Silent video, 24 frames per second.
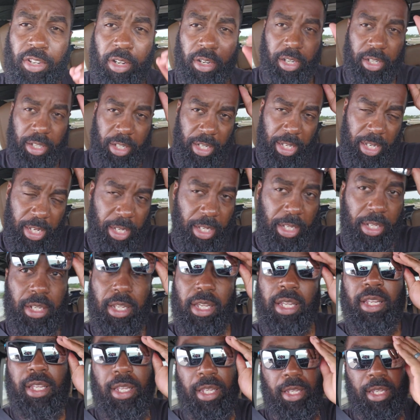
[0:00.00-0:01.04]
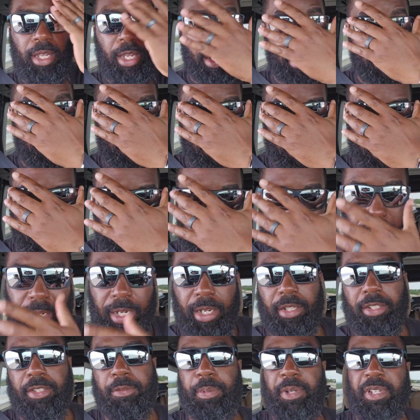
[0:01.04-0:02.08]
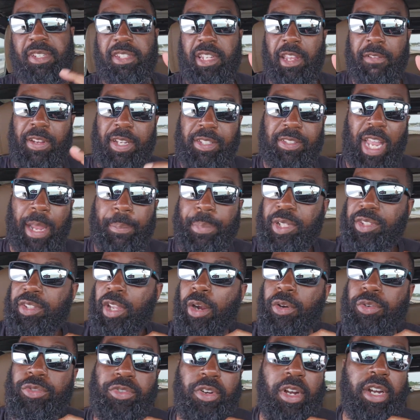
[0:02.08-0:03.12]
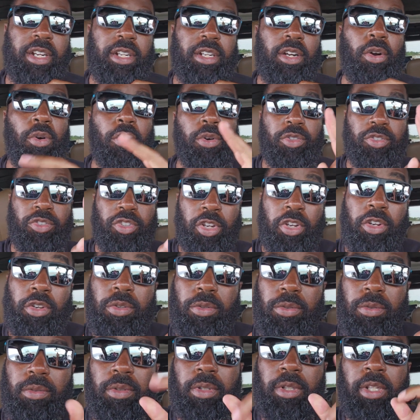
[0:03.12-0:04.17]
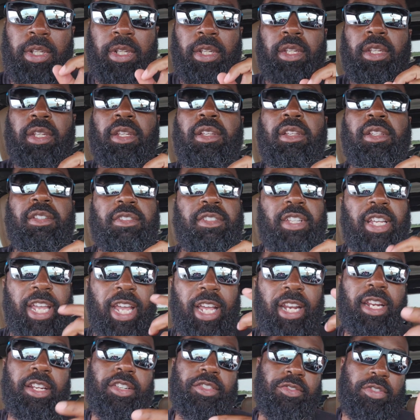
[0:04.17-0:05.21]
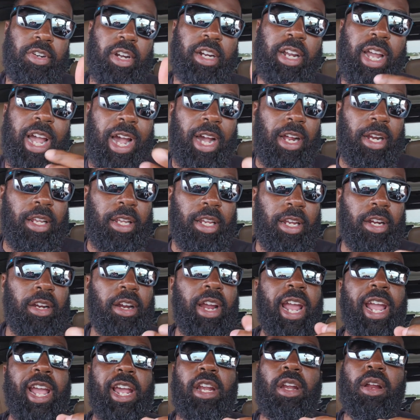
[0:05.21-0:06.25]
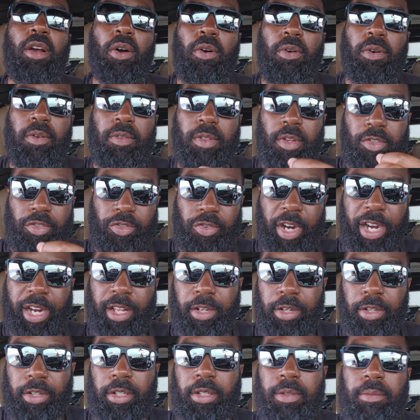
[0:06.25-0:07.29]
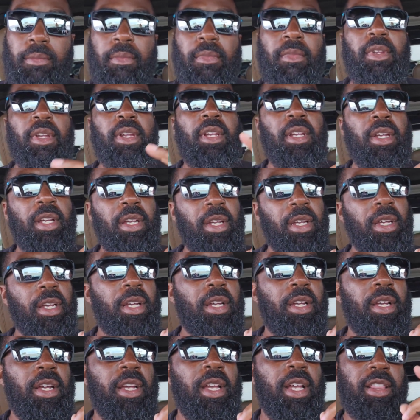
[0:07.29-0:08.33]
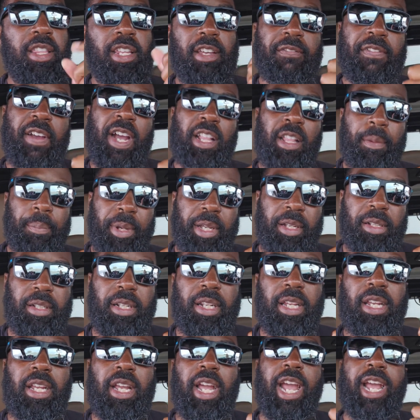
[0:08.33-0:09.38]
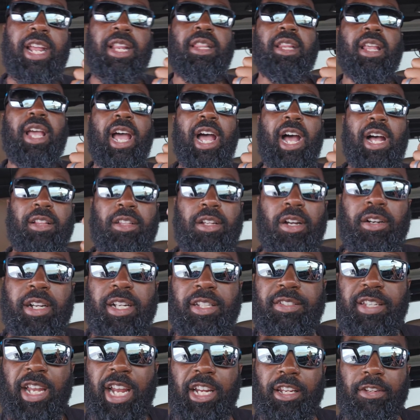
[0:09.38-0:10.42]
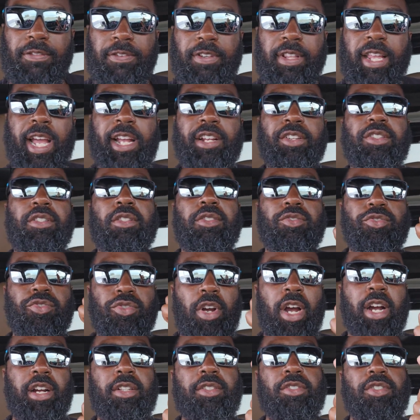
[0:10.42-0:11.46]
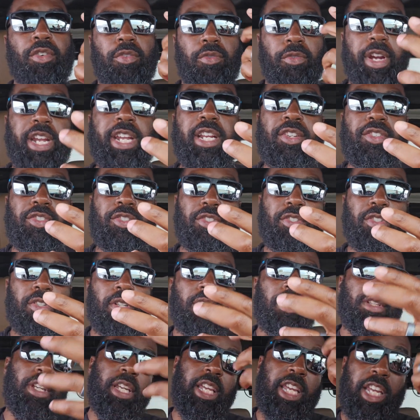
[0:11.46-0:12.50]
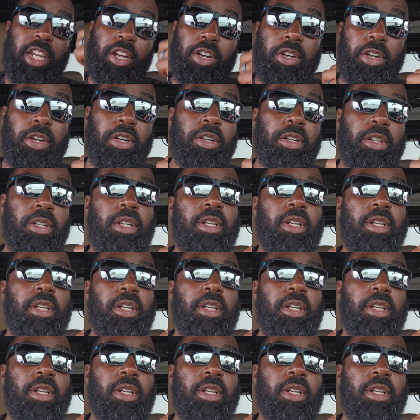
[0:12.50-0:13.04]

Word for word: going to need uh, specific type of tow truck or two to get his truck out of here and or the trailer. The availability and how long it takes for that truck to reach here,